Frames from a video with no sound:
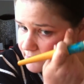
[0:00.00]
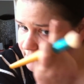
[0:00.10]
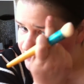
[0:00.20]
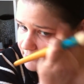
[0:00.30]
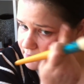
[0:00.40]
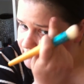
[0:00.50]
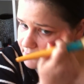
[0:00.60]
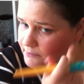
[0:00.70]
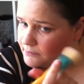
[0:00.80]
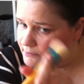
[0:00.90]

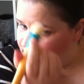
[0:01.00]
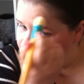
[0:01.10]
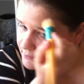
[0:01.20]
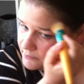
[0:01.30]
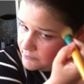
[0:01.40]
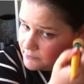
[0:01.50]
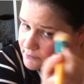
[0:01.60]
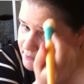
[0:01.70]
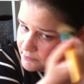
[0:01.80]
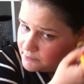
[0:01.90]

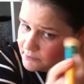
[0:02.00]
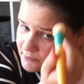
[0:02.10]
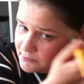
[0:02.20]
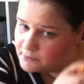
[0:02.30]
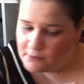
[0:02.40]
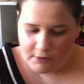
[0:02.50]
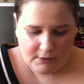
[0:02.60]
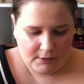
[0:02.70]
(silence)